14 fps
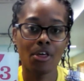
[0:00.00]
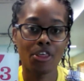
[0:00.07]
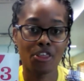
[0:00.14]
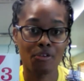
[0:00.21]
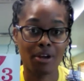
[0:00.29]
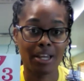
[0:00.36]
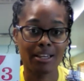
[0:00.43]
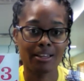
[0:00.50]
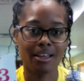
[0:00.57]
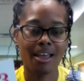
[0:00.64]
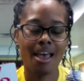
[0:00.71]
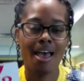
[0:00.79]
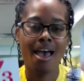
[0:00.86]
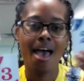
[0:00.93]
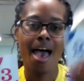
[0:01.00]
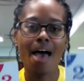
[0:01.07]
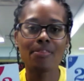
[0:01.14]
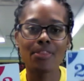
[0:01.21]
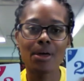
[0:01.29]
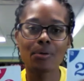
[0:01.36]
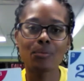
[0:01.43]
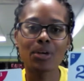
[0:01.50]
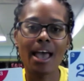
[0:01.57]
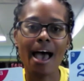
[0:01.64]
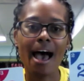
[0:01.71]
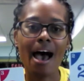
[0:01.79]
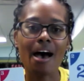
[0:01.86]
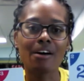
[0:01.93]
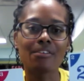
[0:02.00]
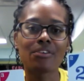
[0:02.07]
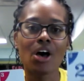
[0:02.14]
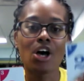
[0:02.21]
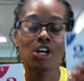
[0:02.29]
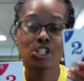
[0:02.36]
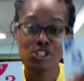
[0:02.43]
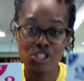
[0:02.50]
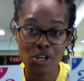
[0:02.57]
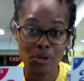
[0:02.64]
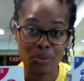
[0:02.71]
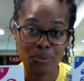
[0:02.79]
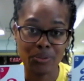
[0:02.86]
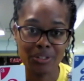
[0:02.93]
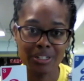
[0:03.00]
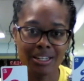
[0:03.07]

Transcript: 3 and then we have 2.